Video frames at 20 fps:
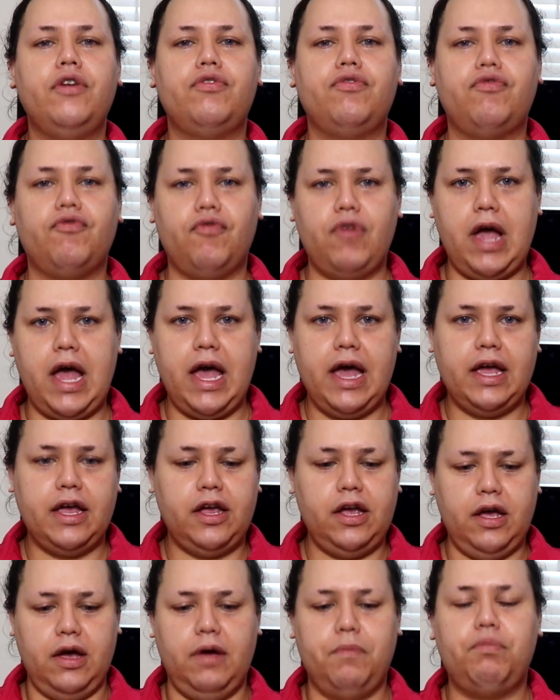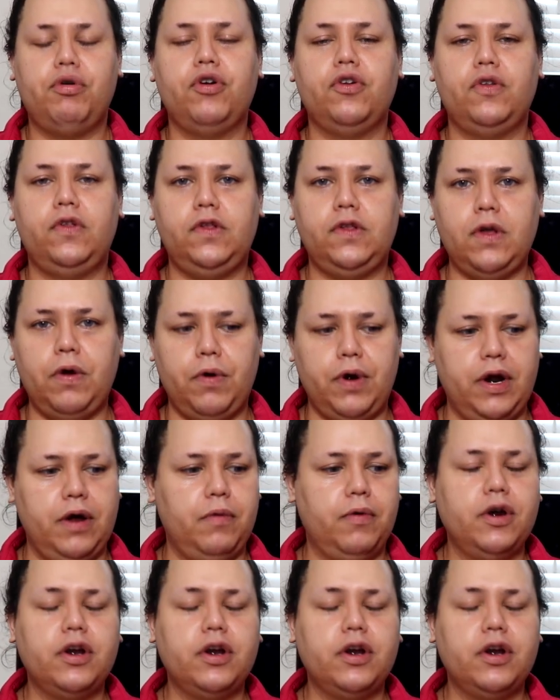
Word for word: drag persona.